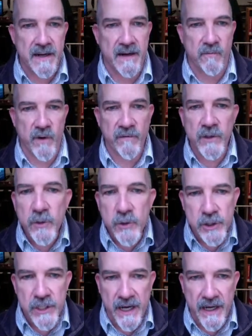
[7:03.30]
and
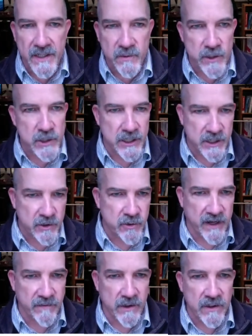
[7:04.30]
revolutionize regional air
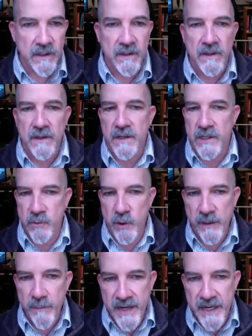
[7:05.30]
travel is we're
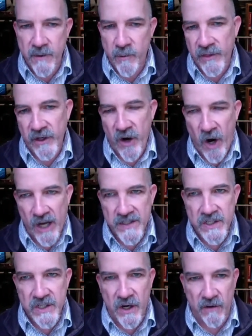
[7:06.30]
competing with the
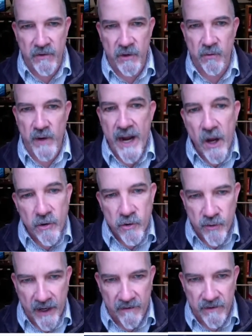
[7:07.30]
cost of the ground
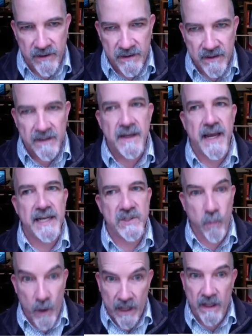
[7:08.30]
travel as
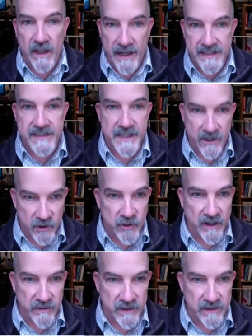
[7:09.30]
well as the air
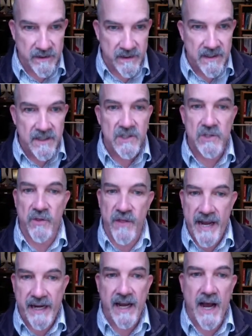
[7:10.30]
travel. So
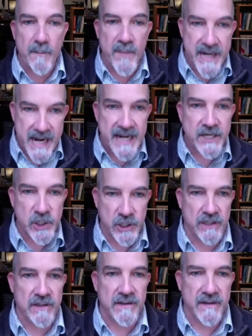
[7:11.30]
that
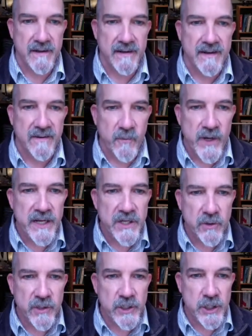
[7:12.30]
combination, we can
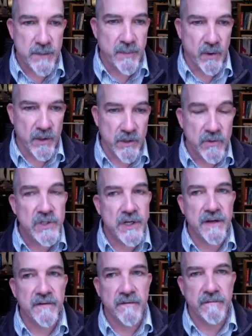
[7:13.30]
do it cheaper
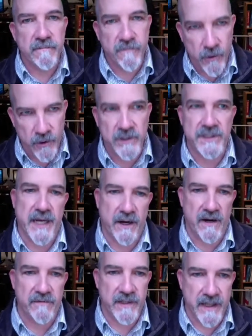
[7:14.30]
using vertical
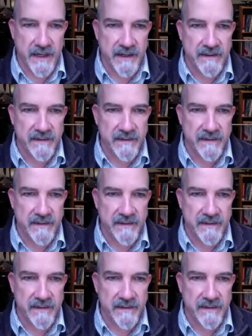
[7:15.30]
takeoff and landing.